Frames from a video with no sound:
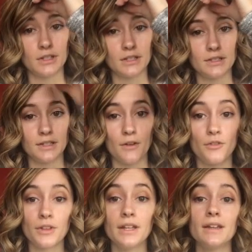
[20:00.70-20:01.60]
is
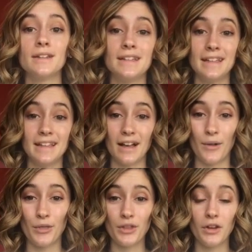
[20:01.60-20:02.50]
definitely to eat
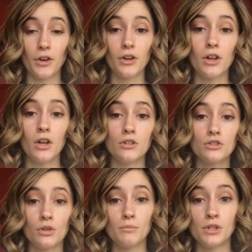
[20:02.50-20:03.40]
healthier.
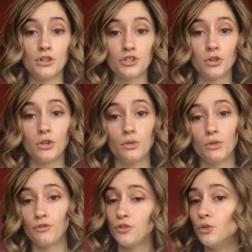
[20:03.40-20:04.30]
So I'm going to show you
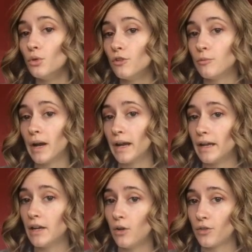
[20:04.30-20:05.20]
a few of my
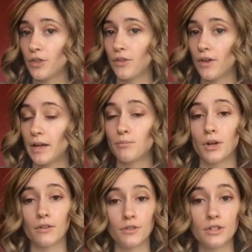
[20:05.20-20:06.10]
healthy
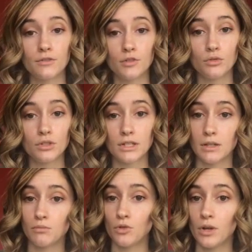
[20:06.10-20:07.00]
breakfast foods that
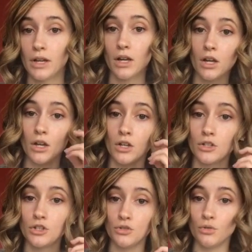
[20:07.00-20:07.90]
I'm going
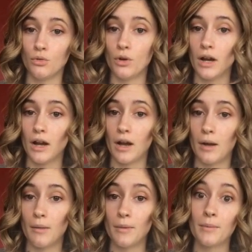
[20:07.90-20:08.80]
to
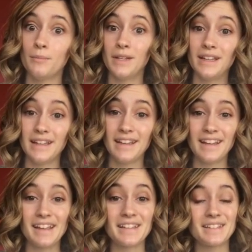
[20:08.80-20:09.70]
be
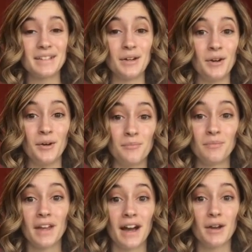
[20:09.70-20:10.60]
eating. So
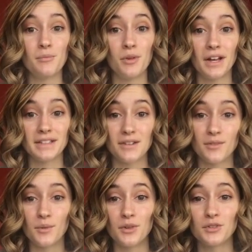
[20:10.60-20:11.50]
I hope you guys have
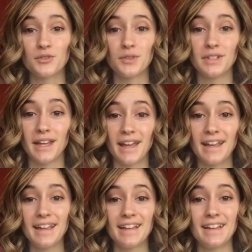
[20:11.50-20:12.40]
a wonderful
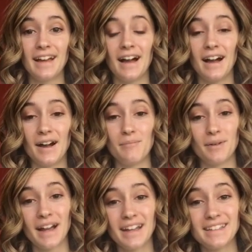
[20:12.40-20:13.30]
day.
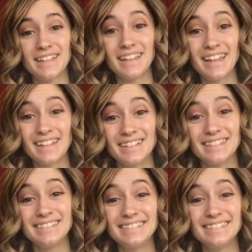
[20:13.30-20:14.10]
Bye. See you later.